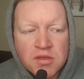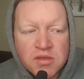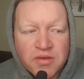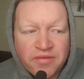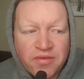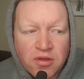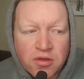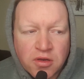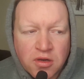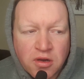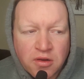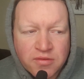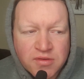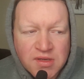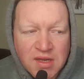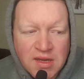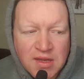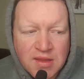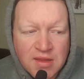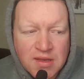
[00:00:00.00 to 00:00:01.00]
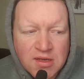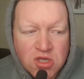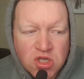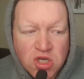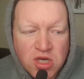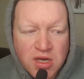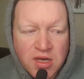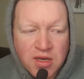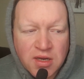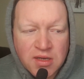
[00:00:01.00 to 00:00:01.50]
So Volkanovski
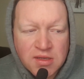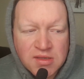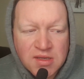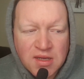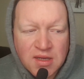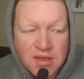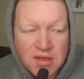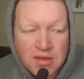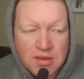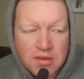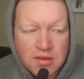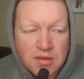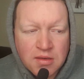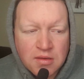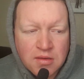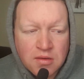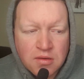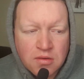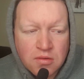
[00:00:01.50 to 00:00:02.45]
this year has had